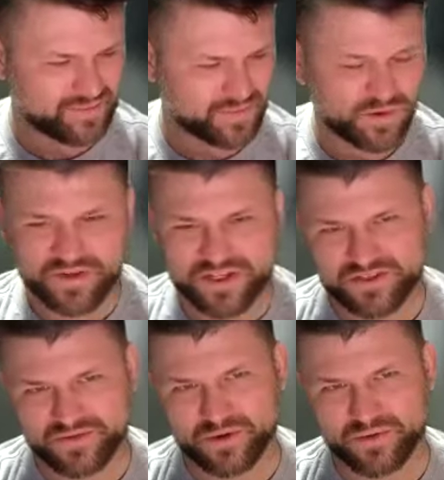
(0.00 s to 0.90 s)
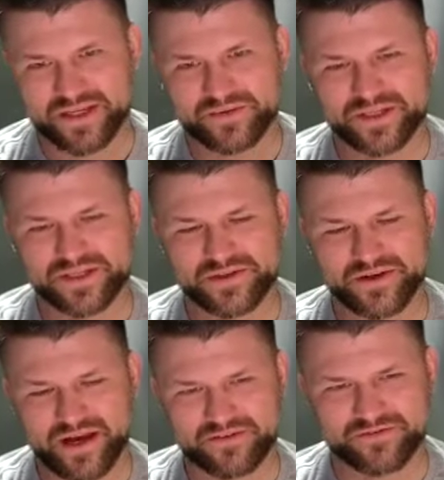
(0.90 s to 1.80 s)
first of all, we do
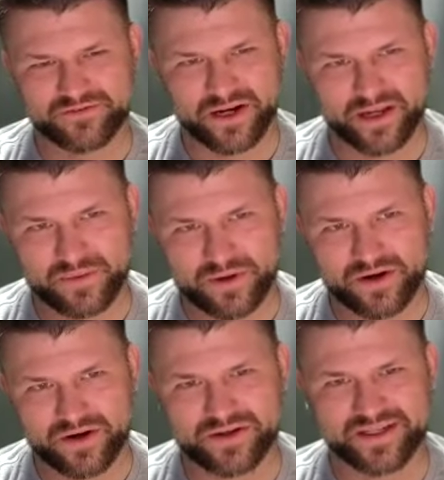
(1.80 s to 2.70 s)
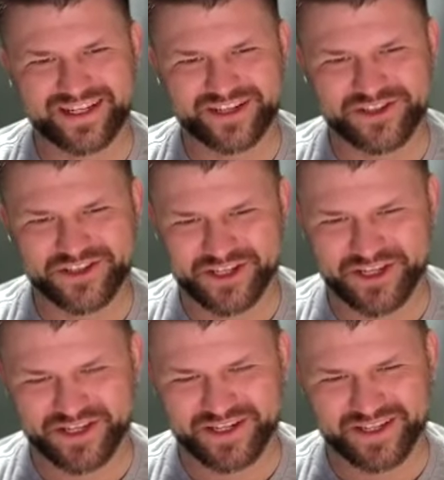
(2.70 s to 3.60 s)
have running water and
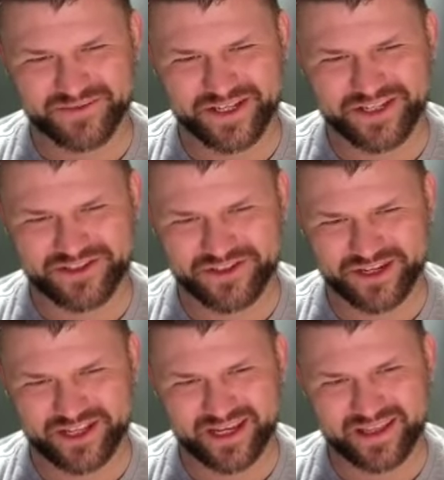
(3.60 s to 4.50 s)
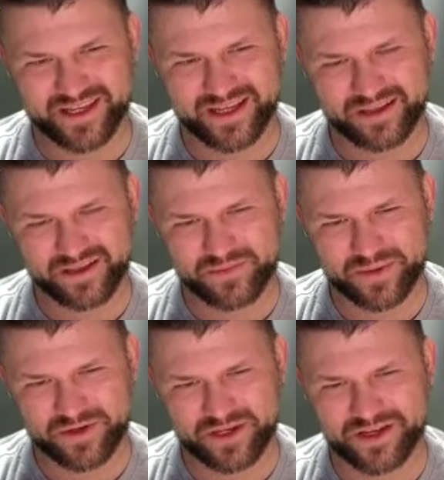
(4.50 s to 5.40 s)
electricity in Western Australia. I think a lot of
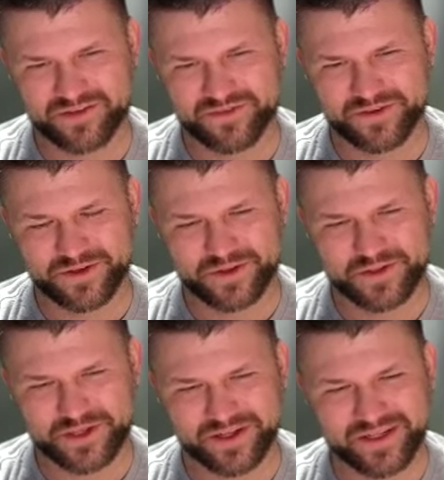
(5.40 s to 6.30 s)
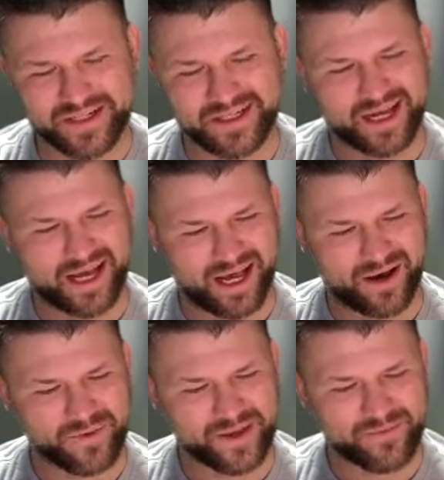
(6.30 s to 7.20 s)
people get confused. So,
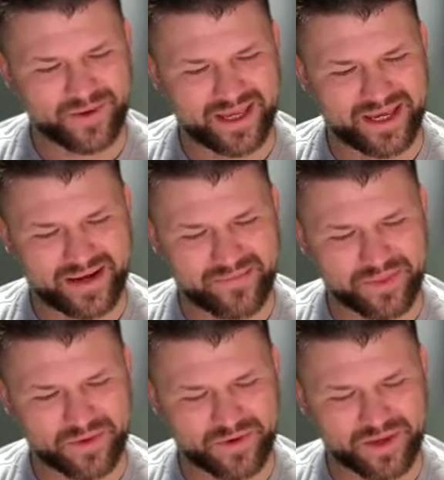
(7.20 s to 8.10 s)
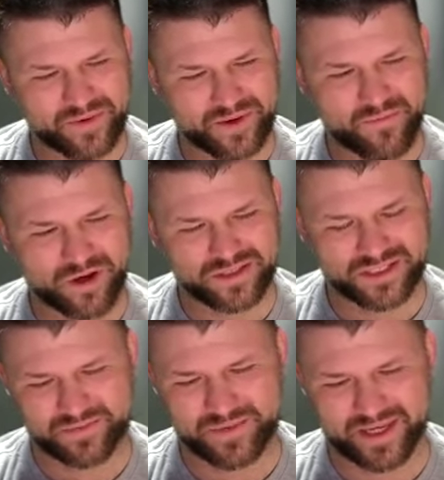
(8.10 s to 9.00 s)
we want
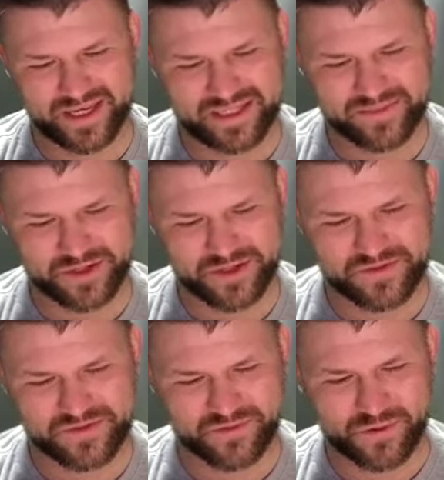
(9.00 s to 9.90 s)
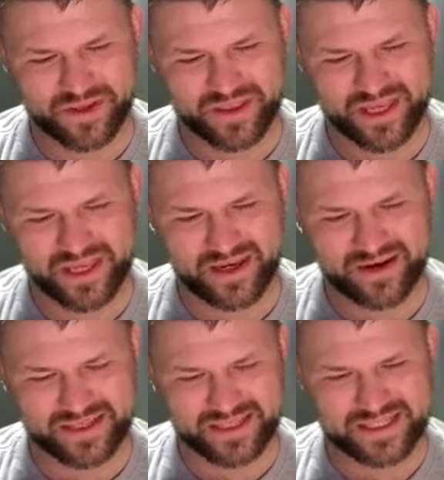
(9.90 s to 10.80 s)
to be, I suppose, forward thinking
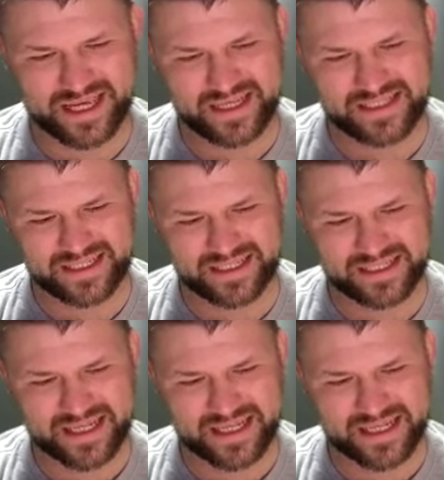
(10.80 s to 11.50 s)
here in the state, and